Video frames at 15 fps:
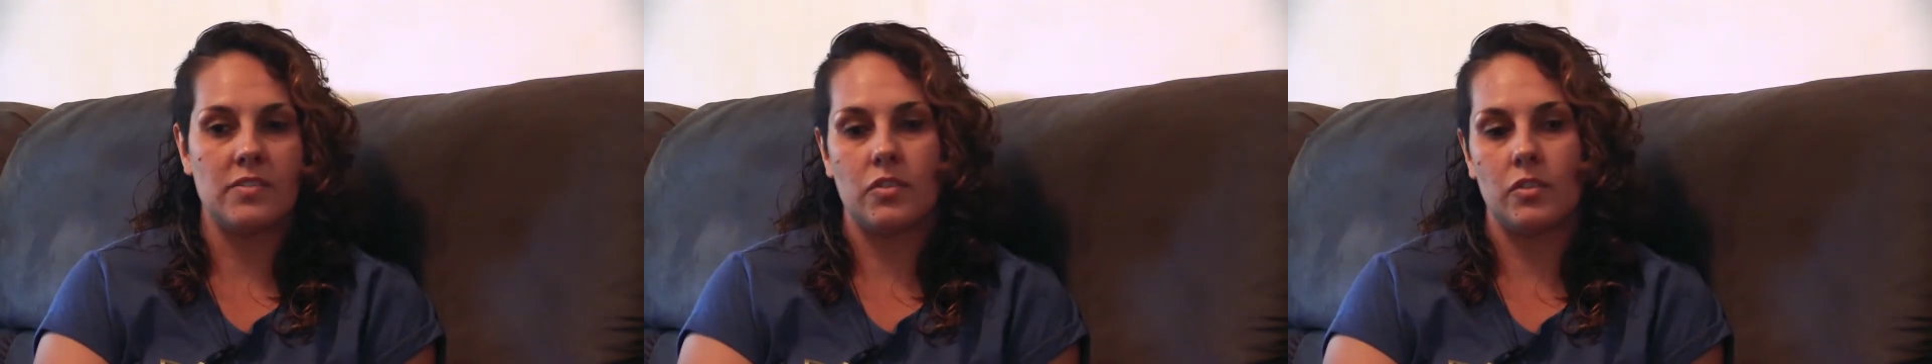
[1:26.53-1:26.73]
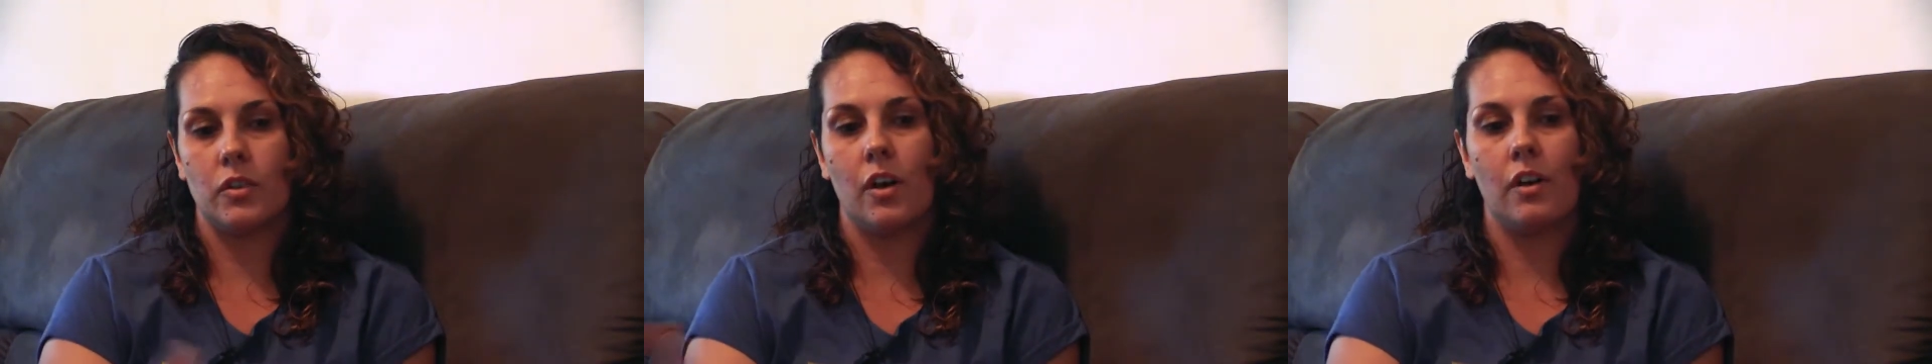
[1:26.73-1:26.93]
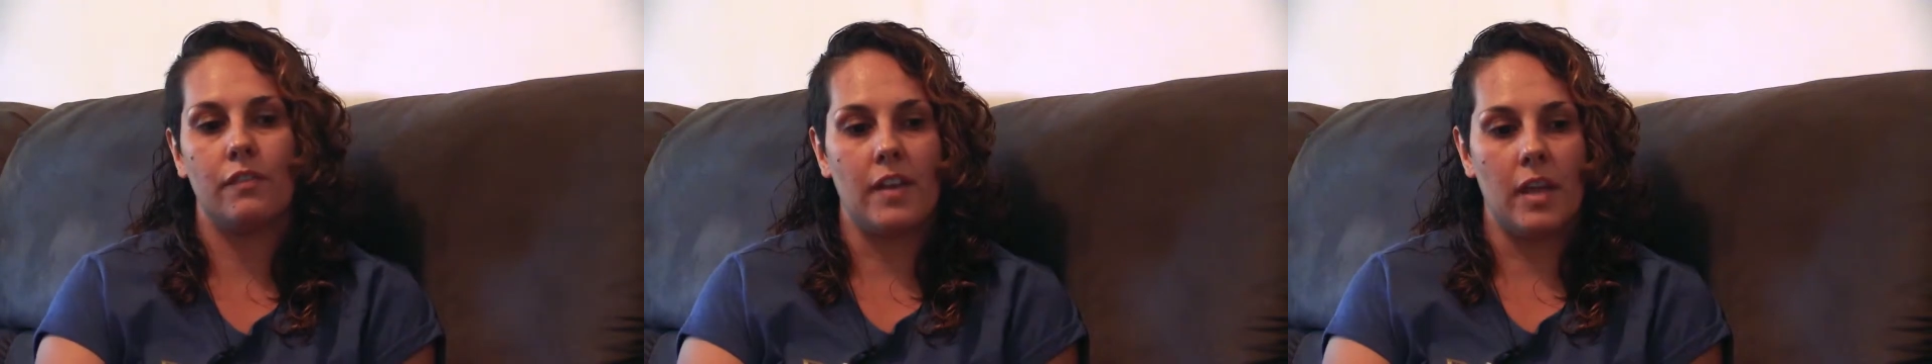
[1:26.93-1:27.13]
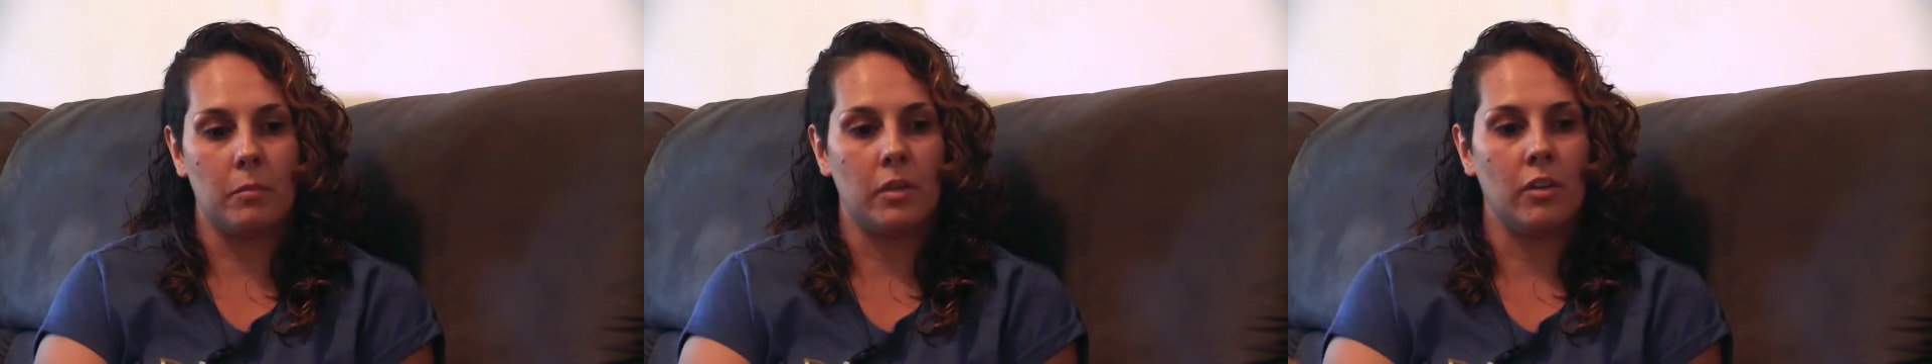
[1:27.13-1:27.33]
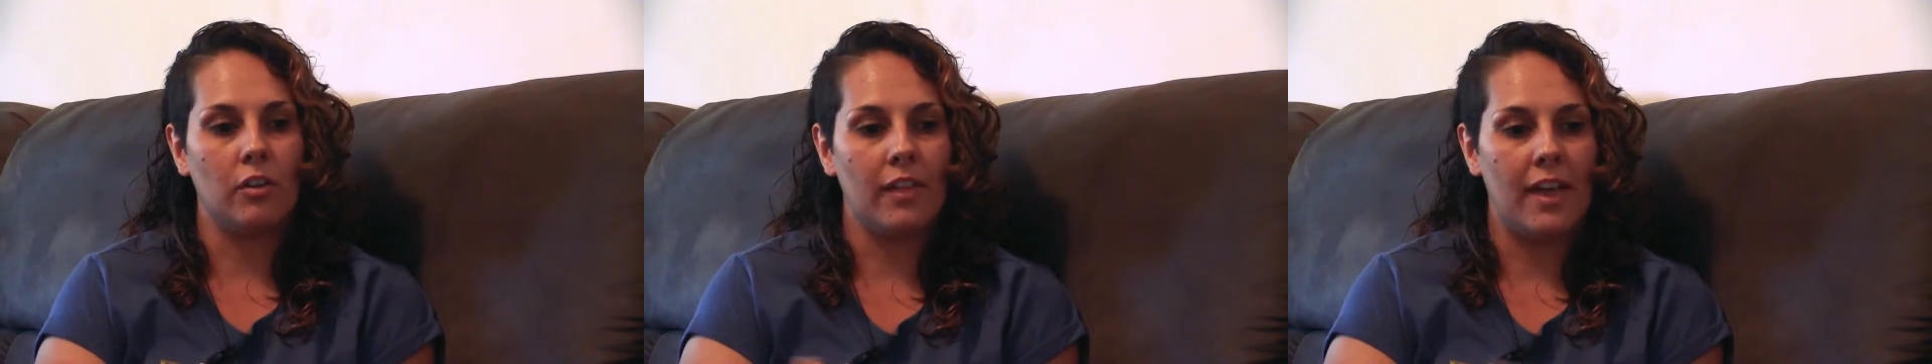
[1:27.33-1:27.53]
still got
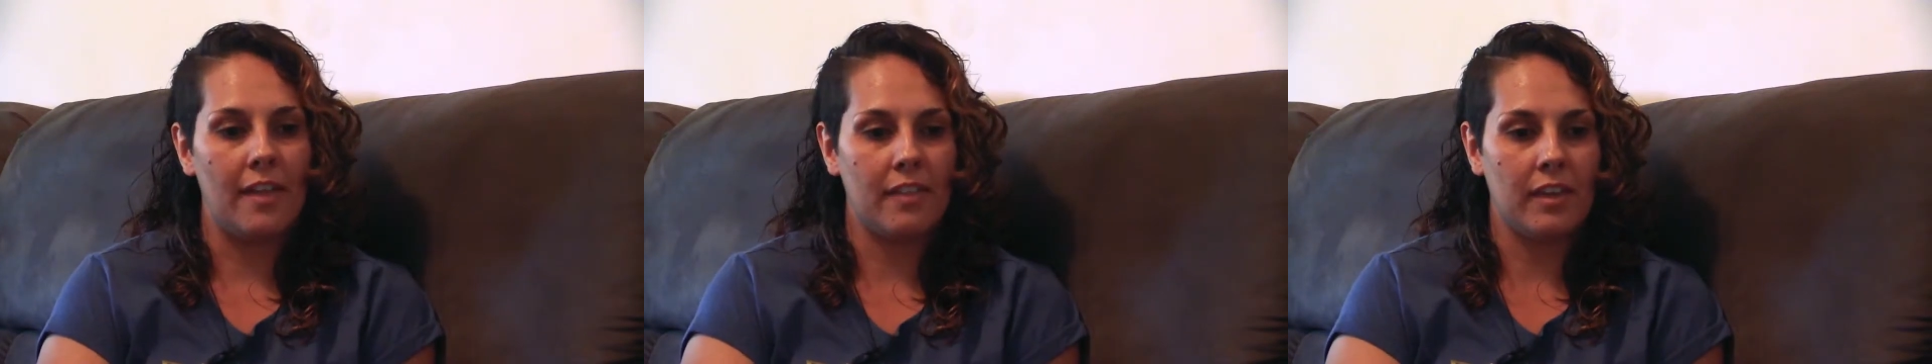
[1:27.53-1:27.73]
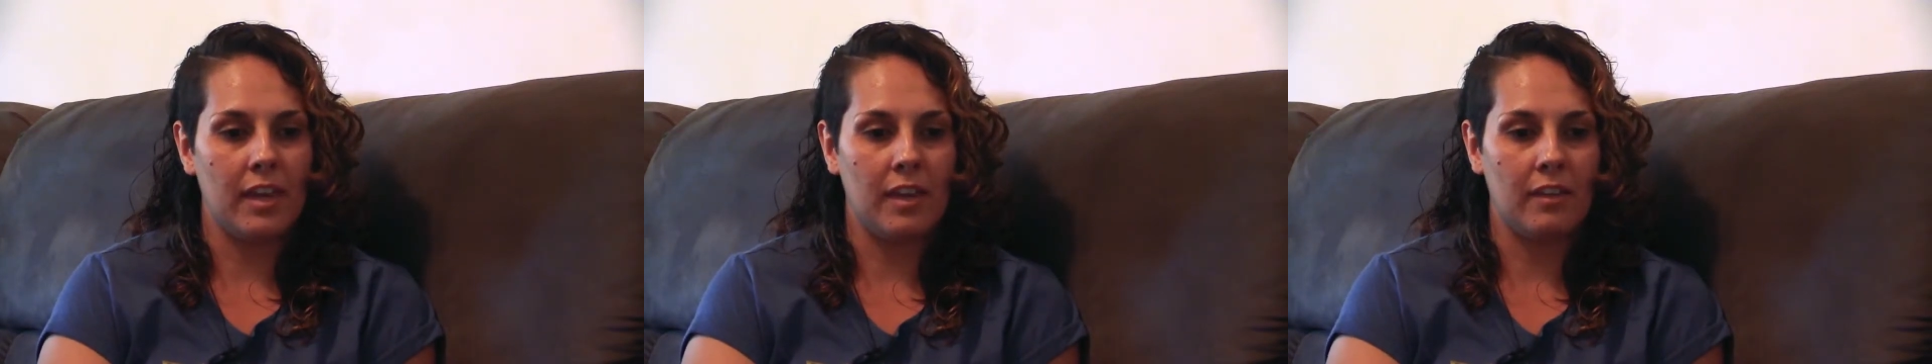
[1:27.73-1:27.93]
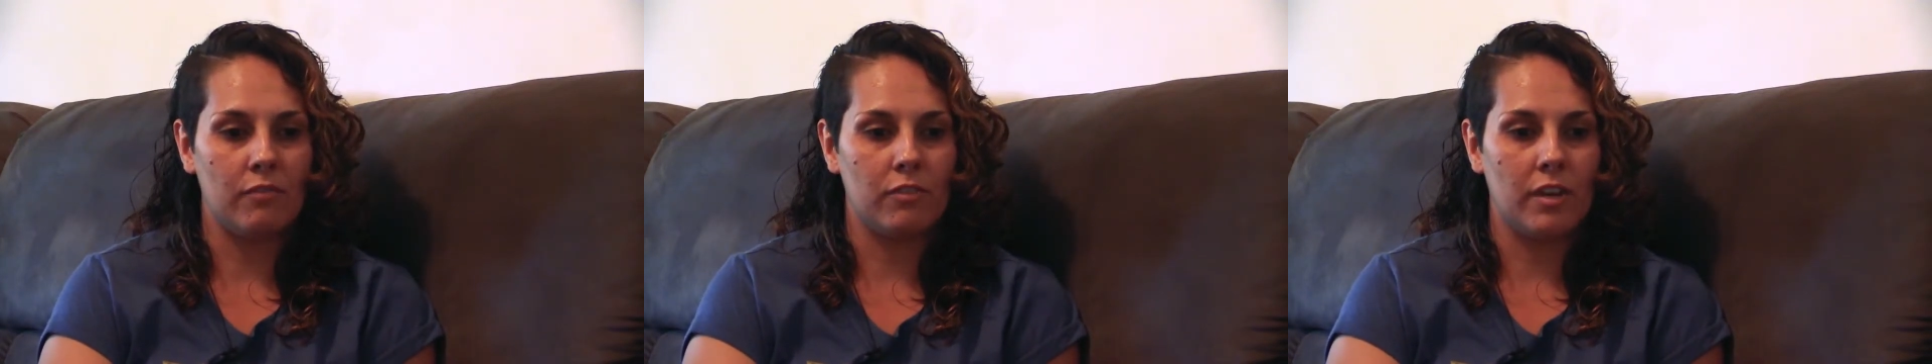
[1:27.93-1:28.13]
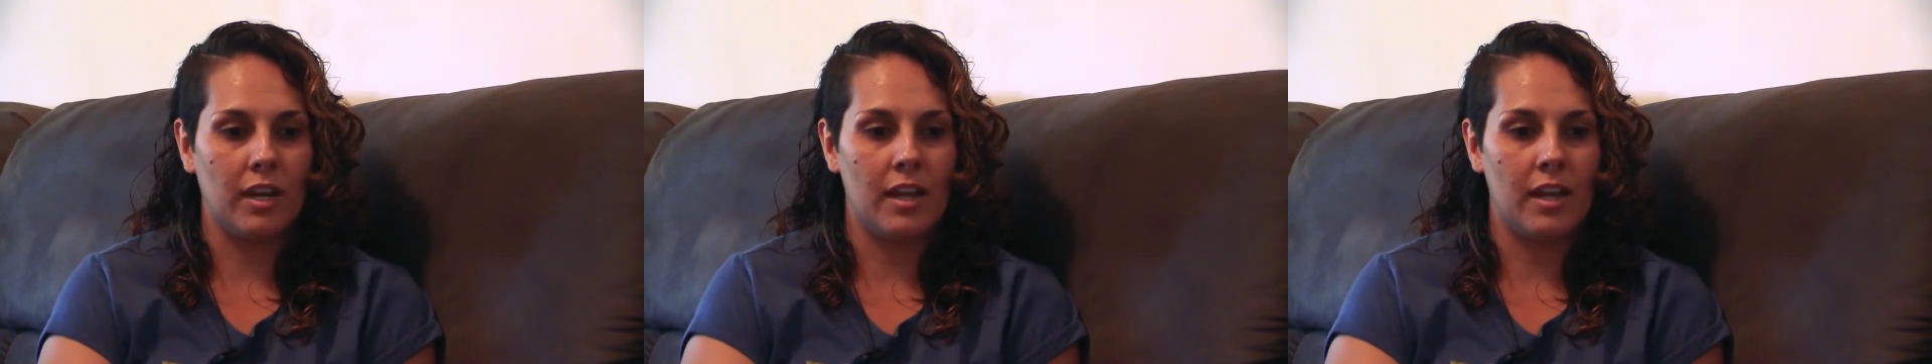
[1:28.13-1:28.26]
family all out there